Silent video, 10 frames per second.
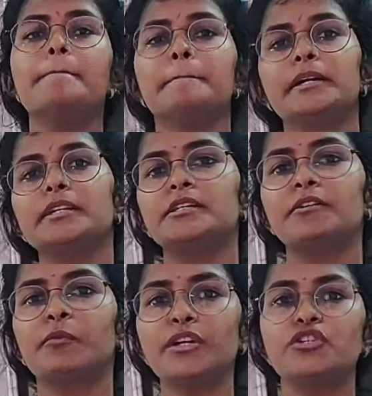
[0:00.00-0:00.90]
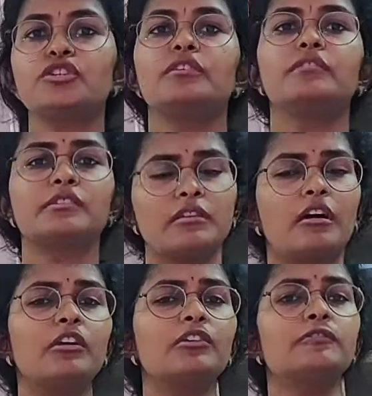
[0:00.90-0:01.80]
because of which there's a
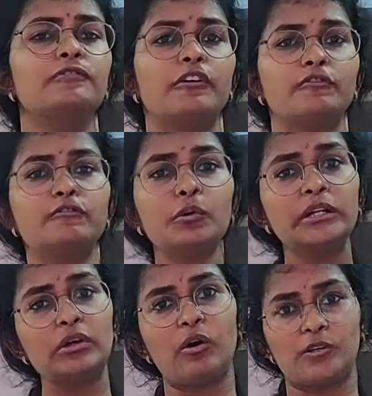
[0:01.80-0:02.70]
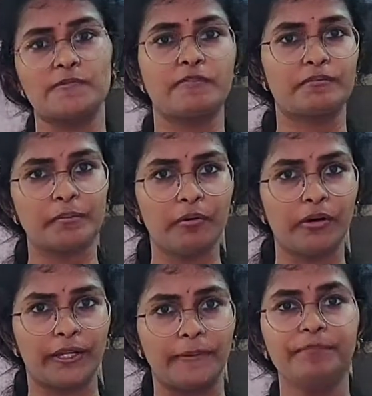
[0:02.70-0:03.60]
lot of fluid loss from the
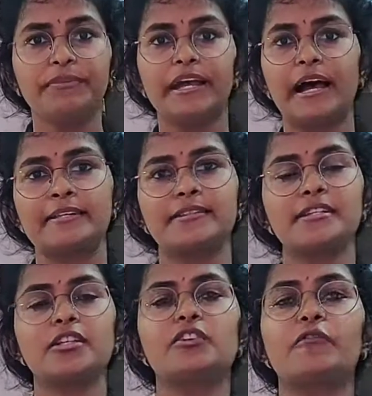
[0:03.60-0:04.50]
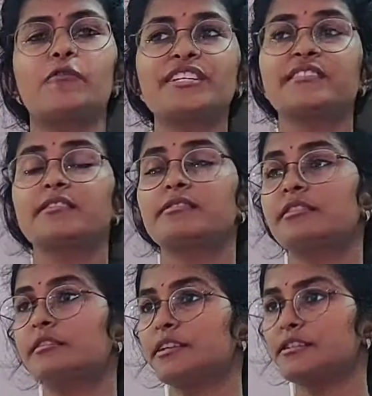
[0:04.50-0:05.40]
body. As a result of which there's a
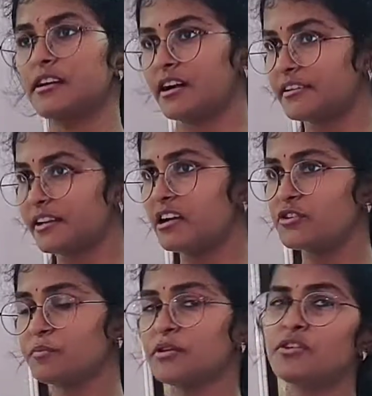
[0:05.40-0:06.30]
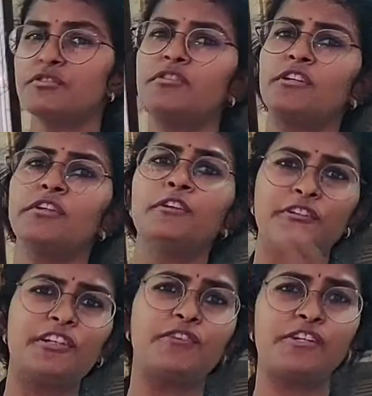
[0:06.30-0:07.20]
decreased cardiac output,
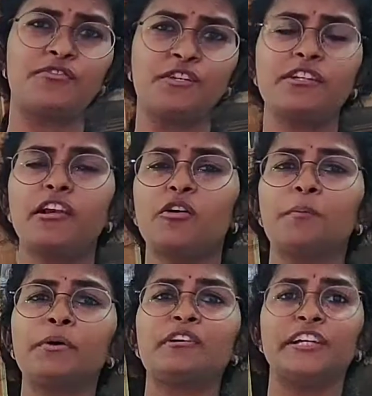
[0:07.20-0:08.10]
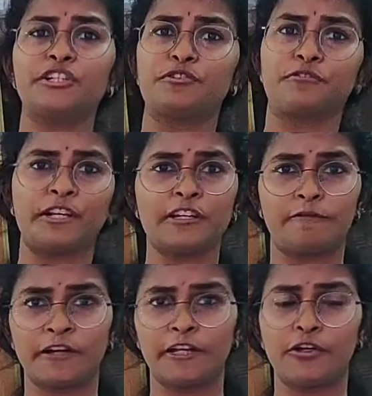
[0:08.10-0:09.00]
decreased renal output, leading to renal
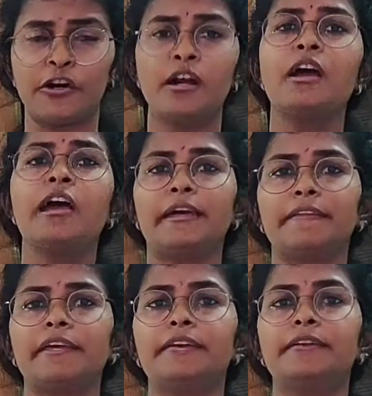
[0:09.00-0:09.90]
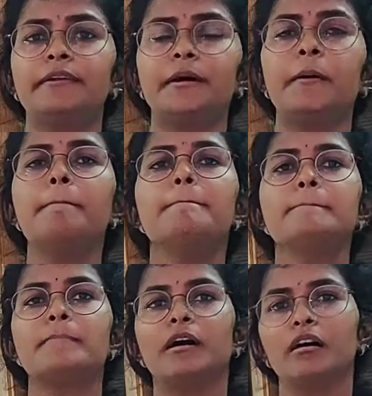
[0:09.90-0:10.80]
failure, and then
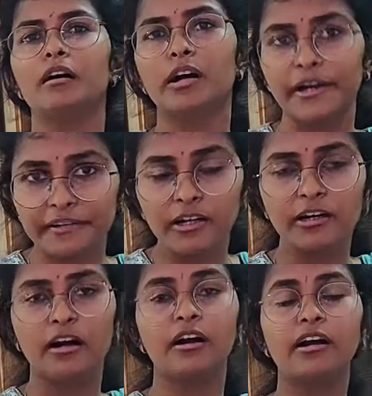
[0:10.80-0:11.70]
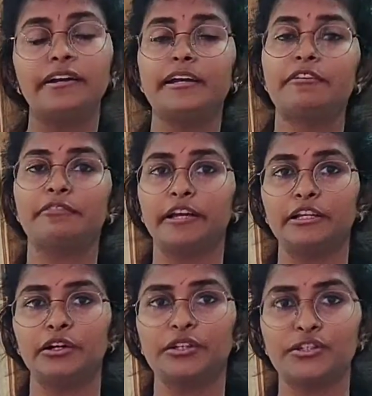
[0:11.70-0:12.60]
cardiac
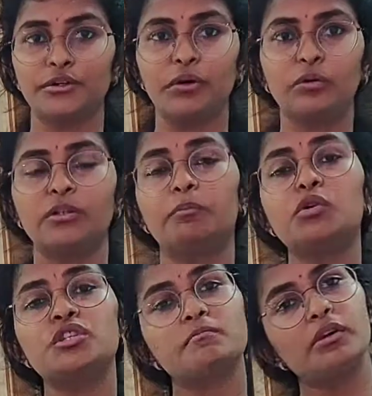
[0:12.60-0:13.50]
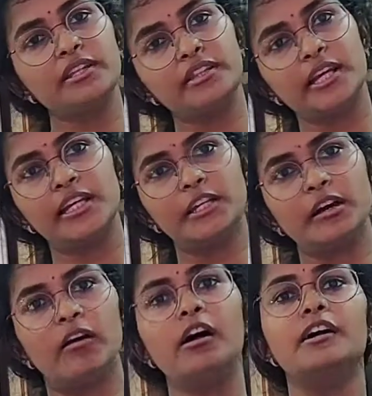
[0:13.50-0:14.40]
failure. So the most important thing
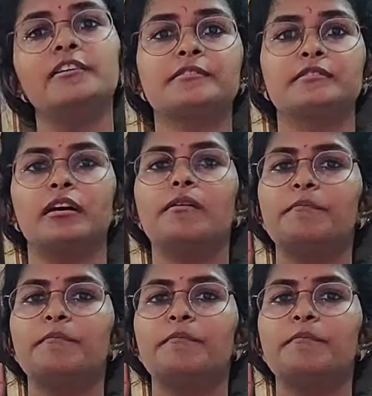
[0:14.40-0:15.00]
here is